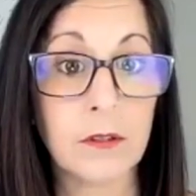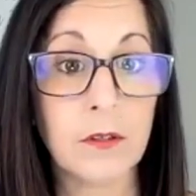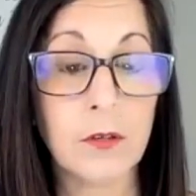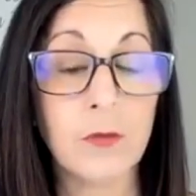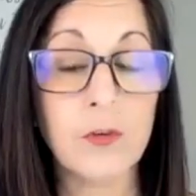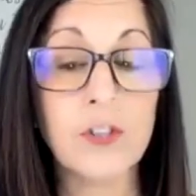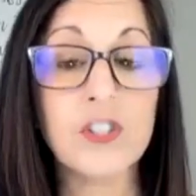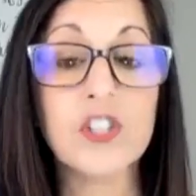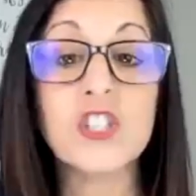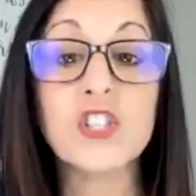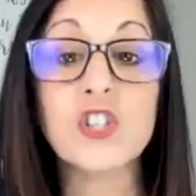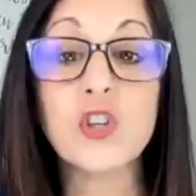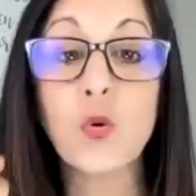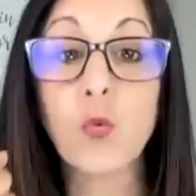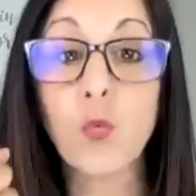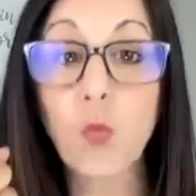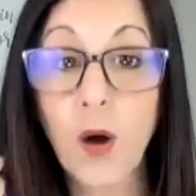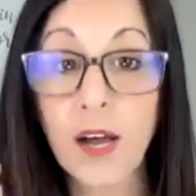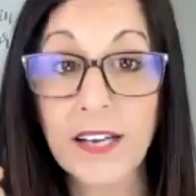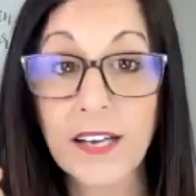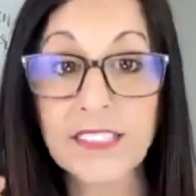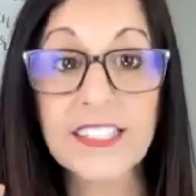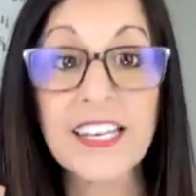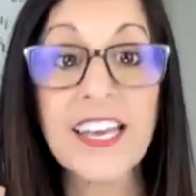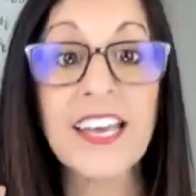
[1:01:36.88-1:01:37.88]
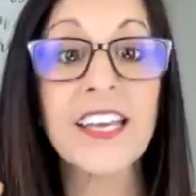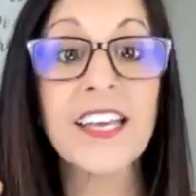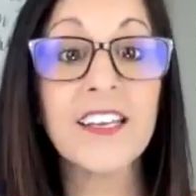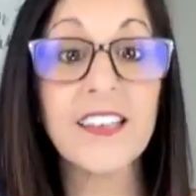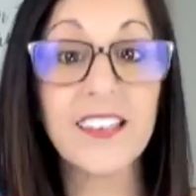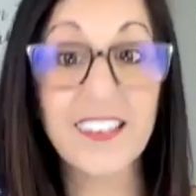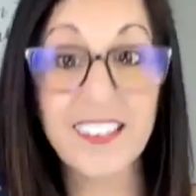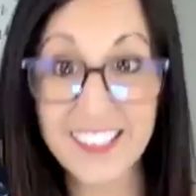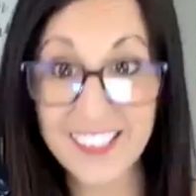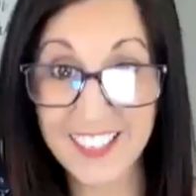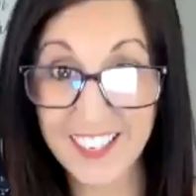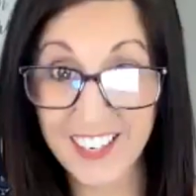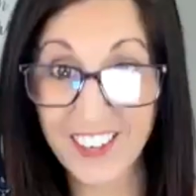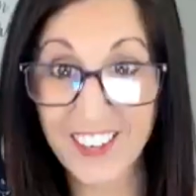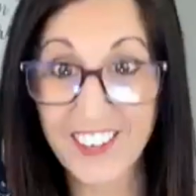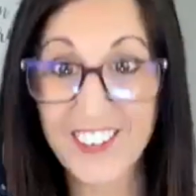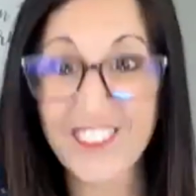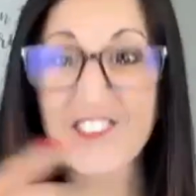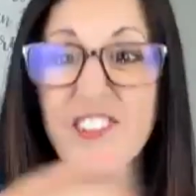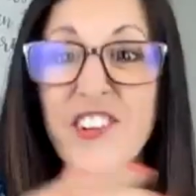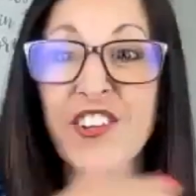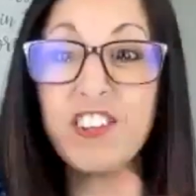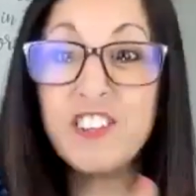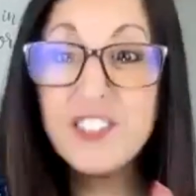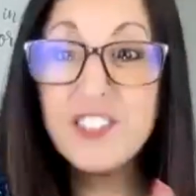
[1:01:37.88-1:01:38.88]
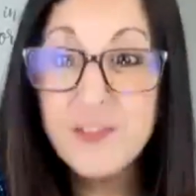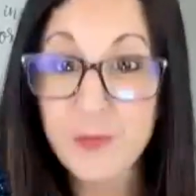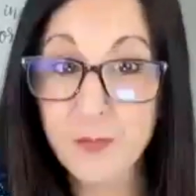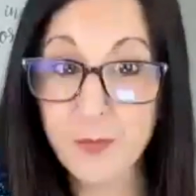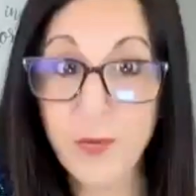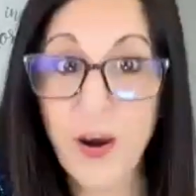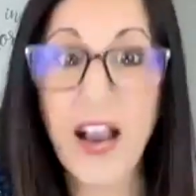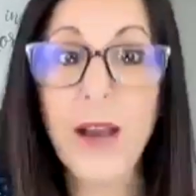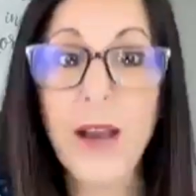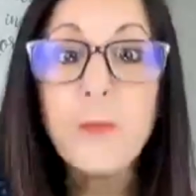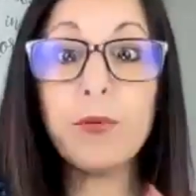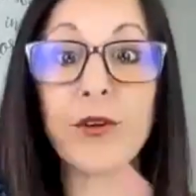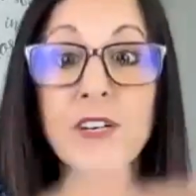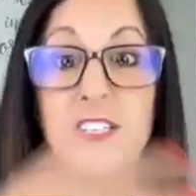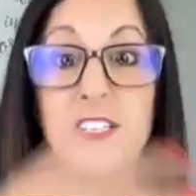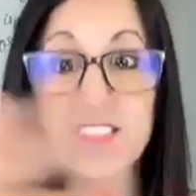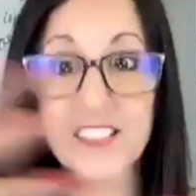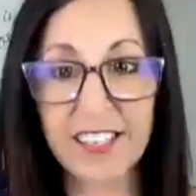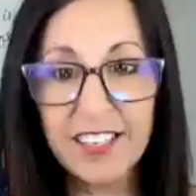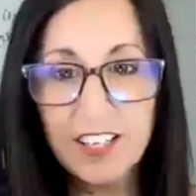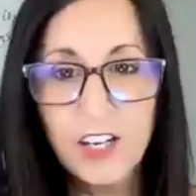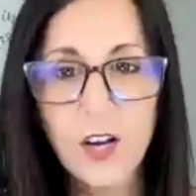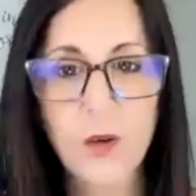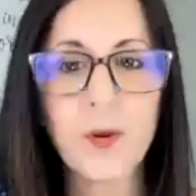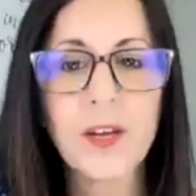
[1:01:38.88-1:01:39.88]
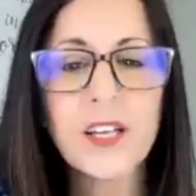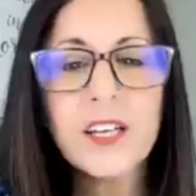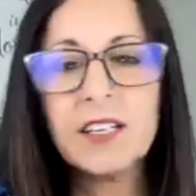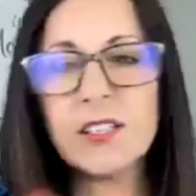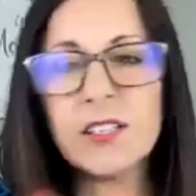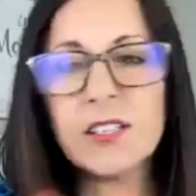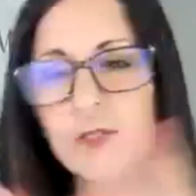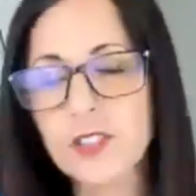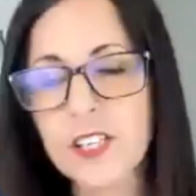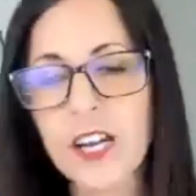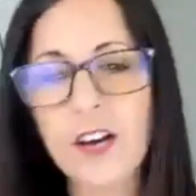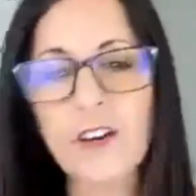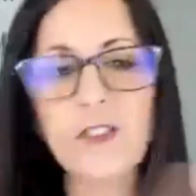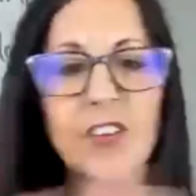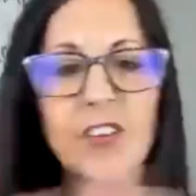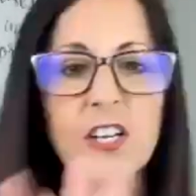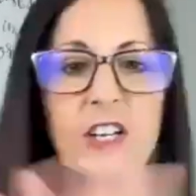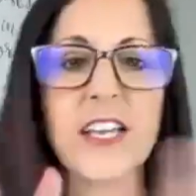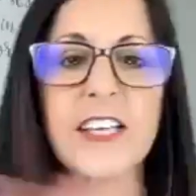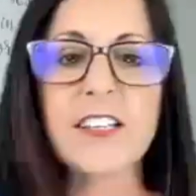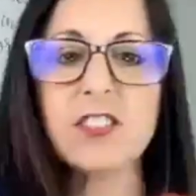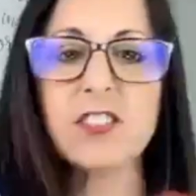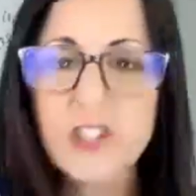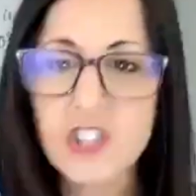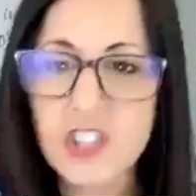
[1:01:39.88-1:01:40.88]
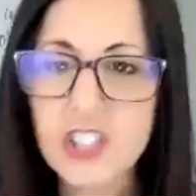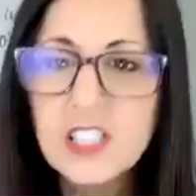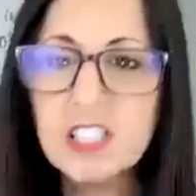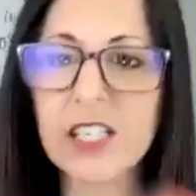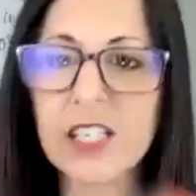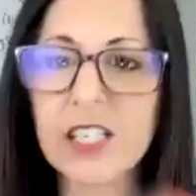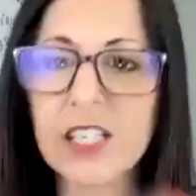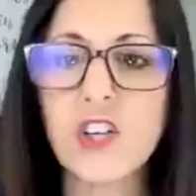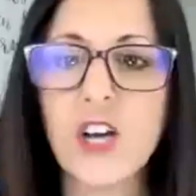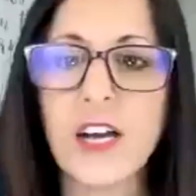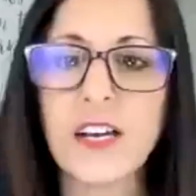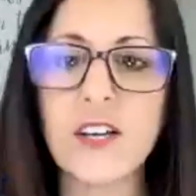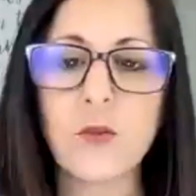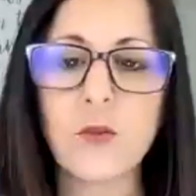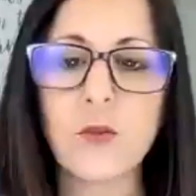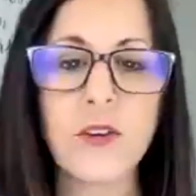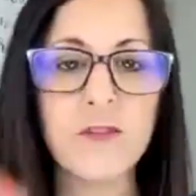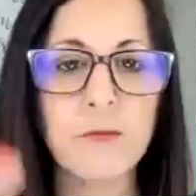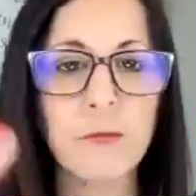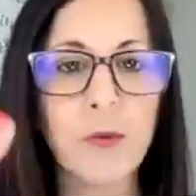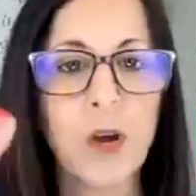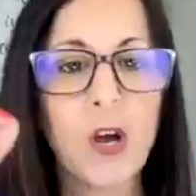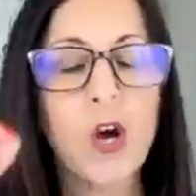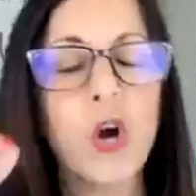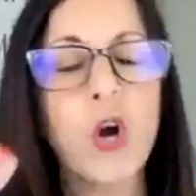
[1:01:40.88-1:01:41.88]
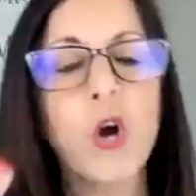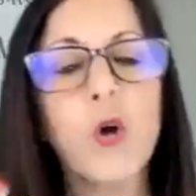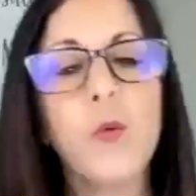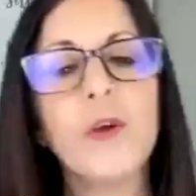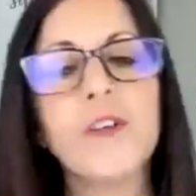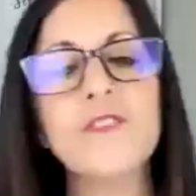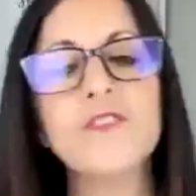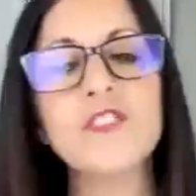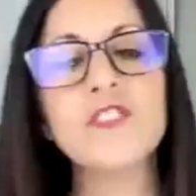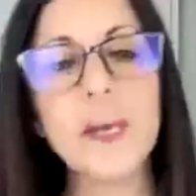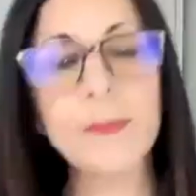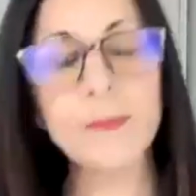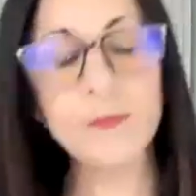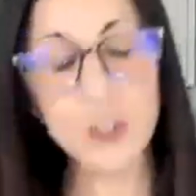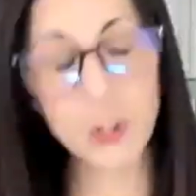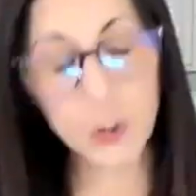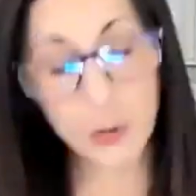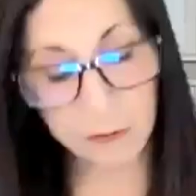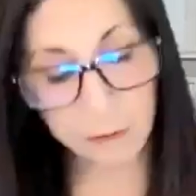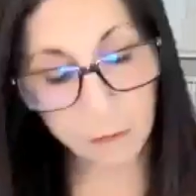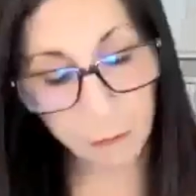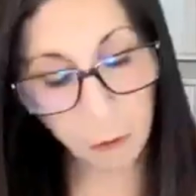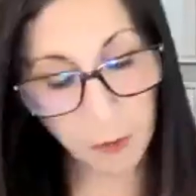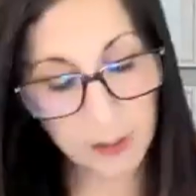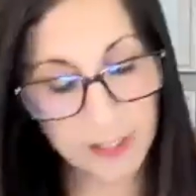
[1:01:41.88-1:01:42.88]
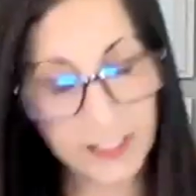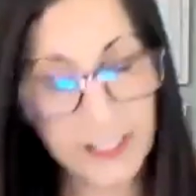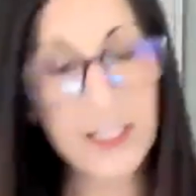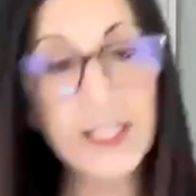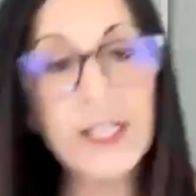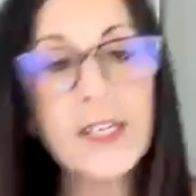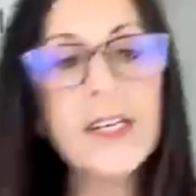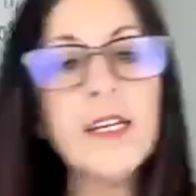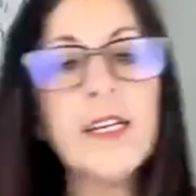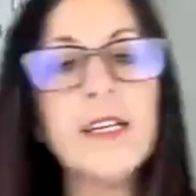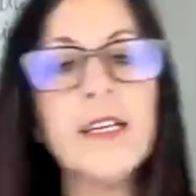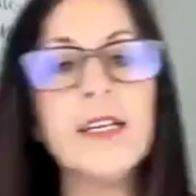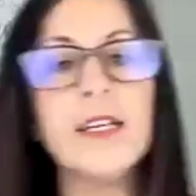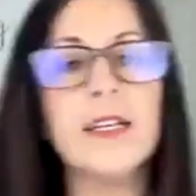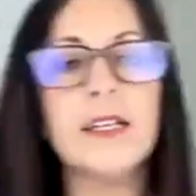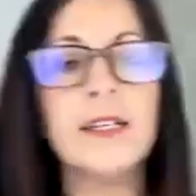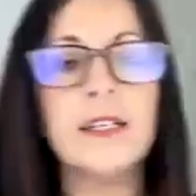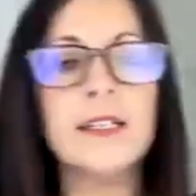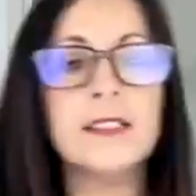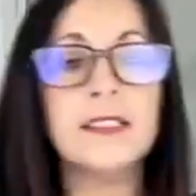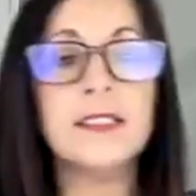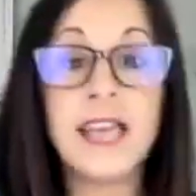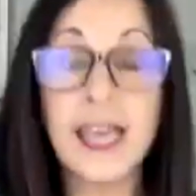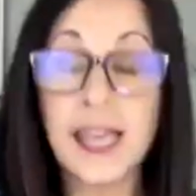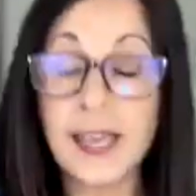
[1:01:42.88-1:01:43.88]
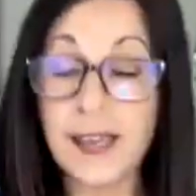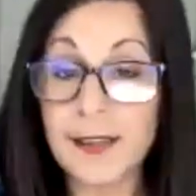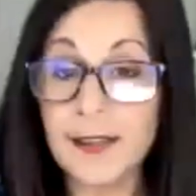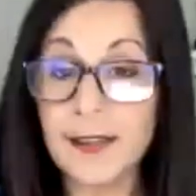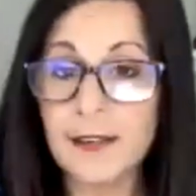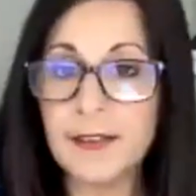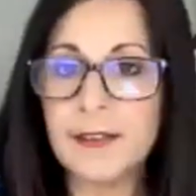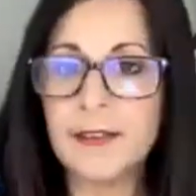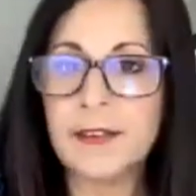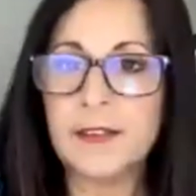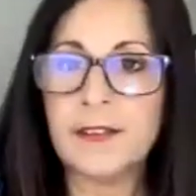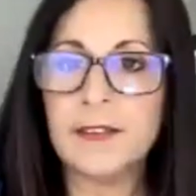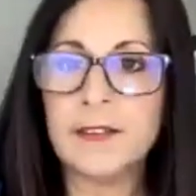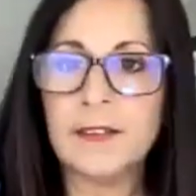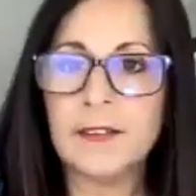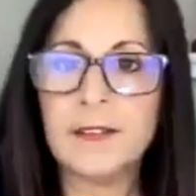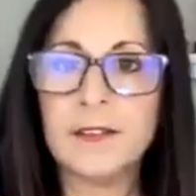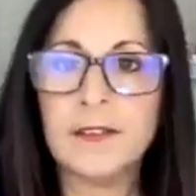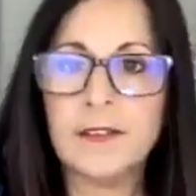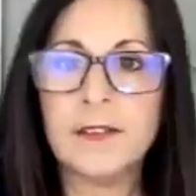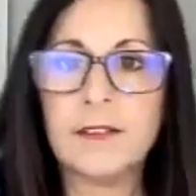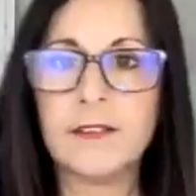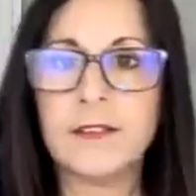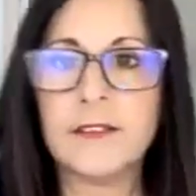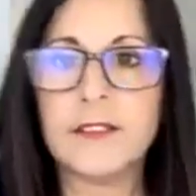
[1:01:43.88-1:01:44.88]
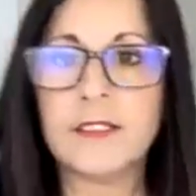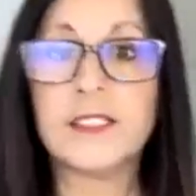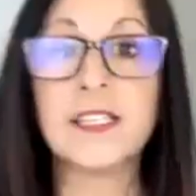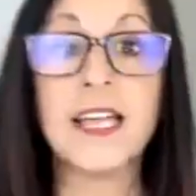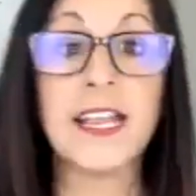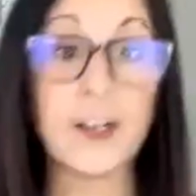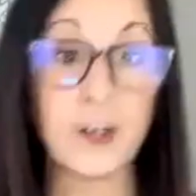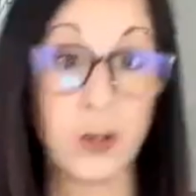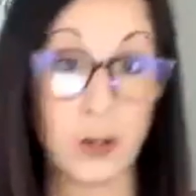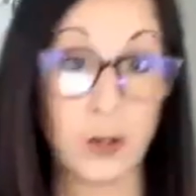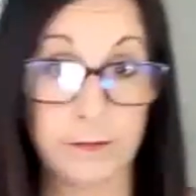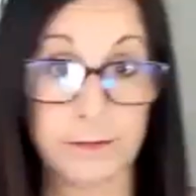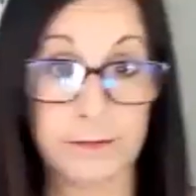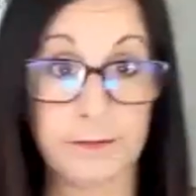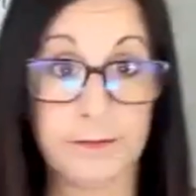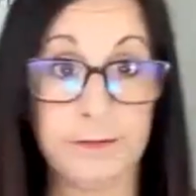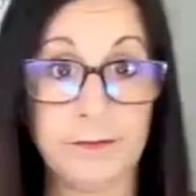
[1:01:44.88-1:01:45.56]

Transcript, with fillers: which is the one day a year where the high priest can go in and do sacrifice. Okay, so just to give you kind of, we've, we've stepped into a 40 day cycle.